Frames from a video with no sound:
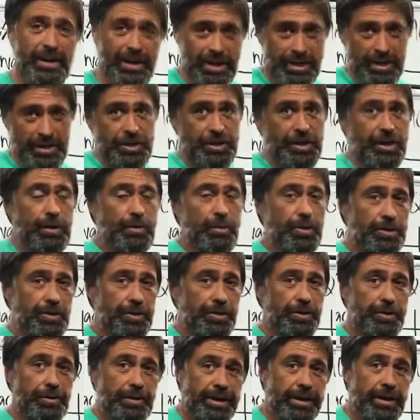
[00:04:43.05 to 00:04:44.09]
you know what
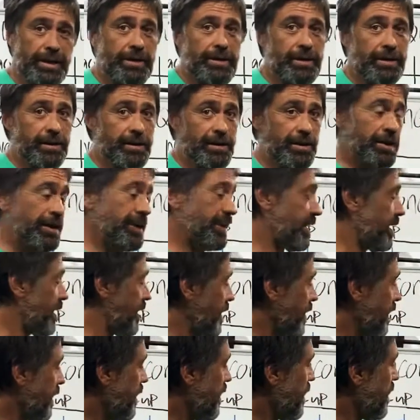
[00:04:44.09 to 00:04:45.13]
you're doing, alrighty?
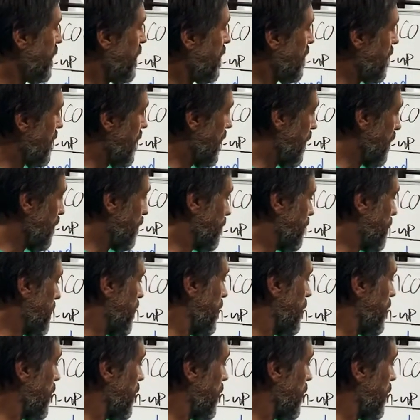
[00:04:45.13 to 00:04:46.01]
5